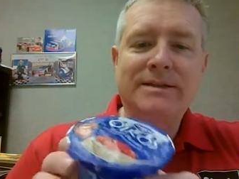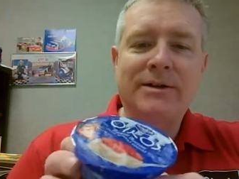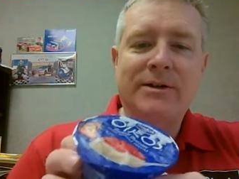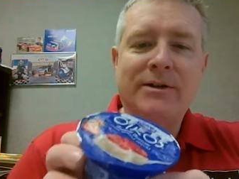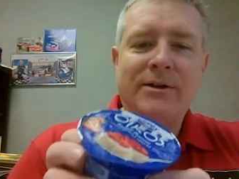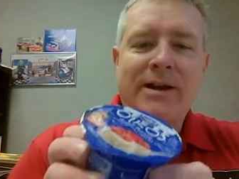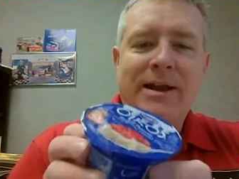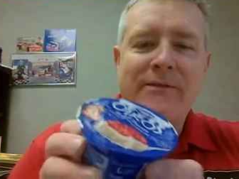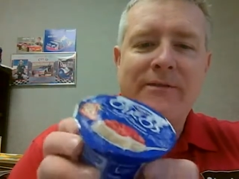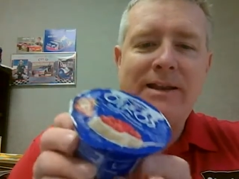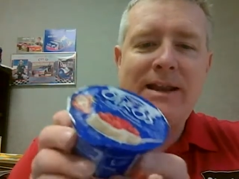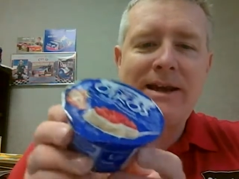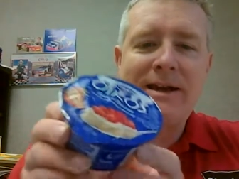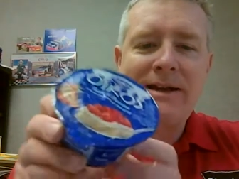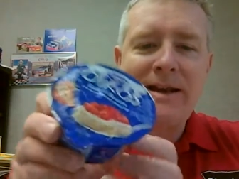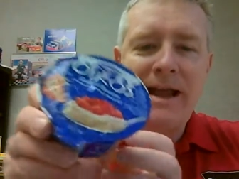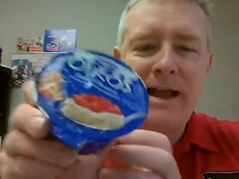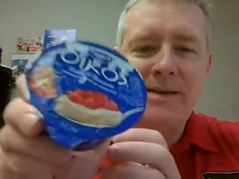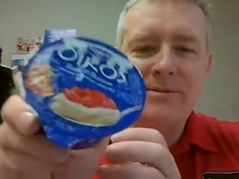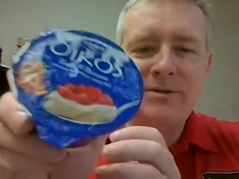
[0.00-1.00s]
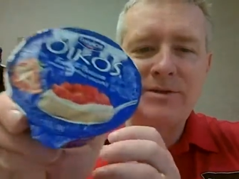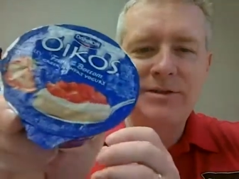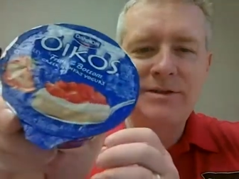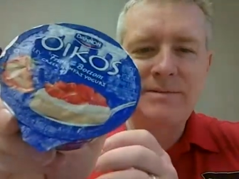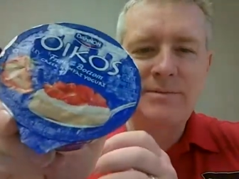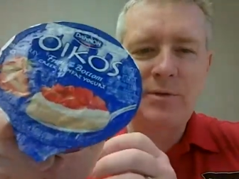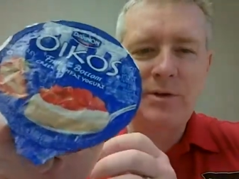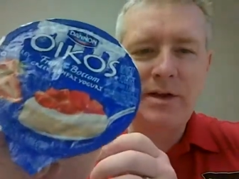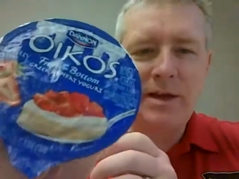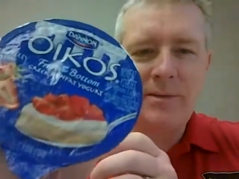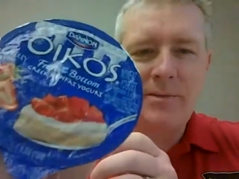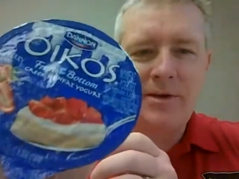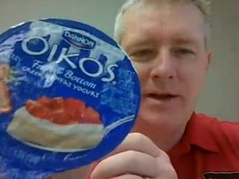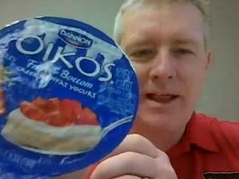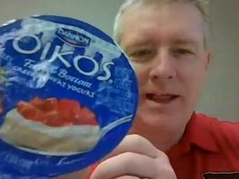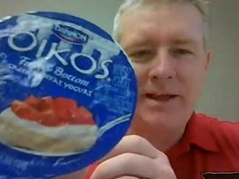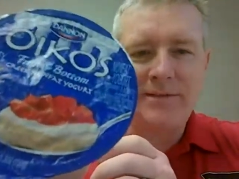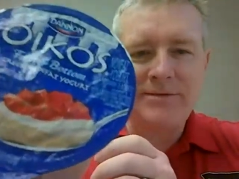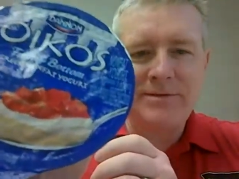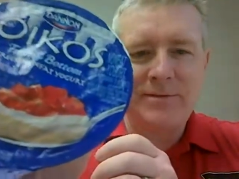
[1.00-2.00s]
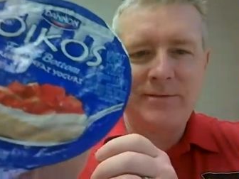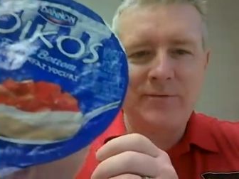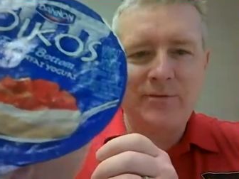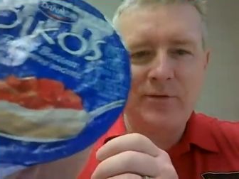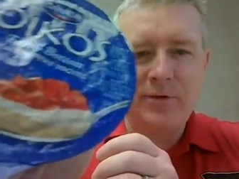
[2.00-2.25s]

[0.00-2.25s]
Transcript: so I don't have a lot of time. So this morning I'm going to have some